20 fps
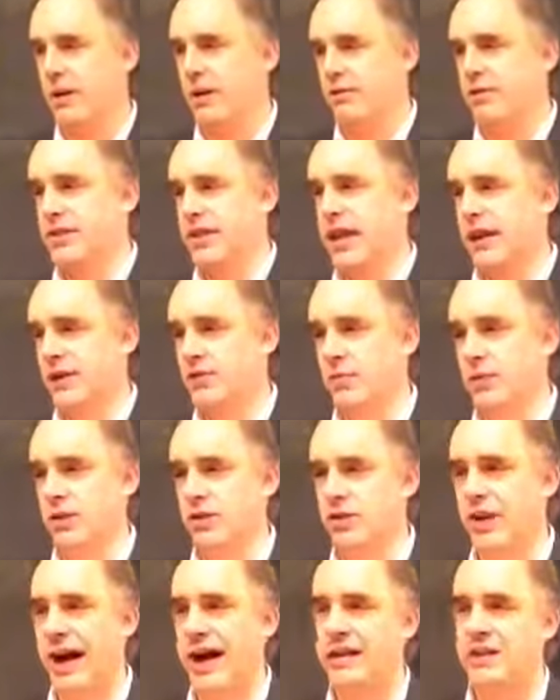of sexual
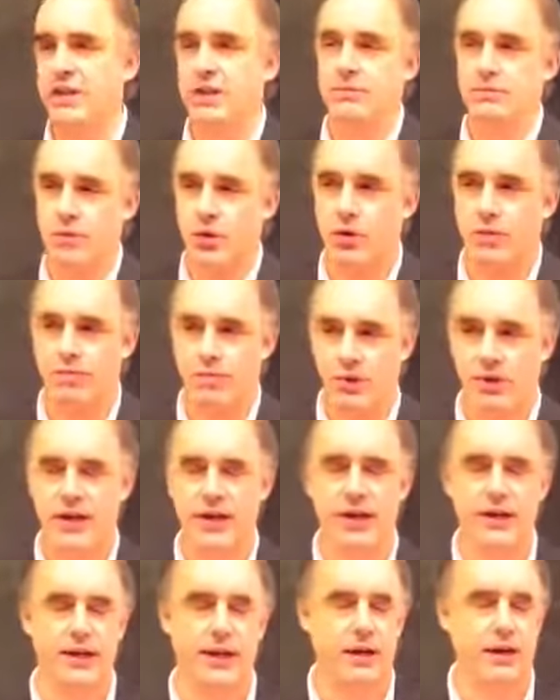attraction more
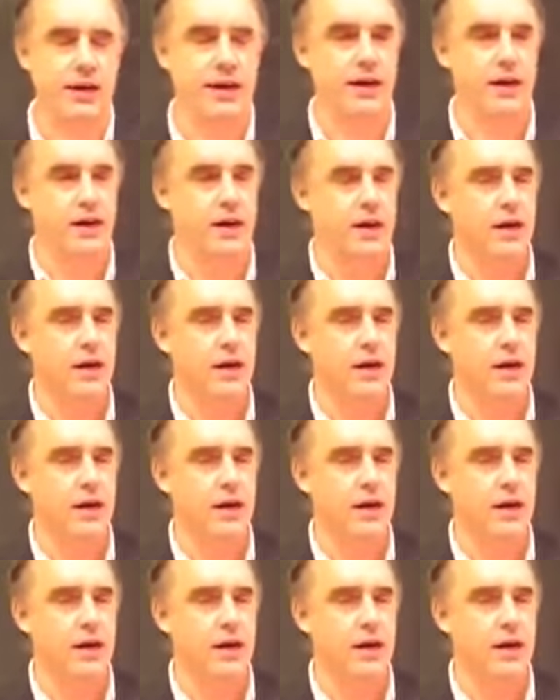particularly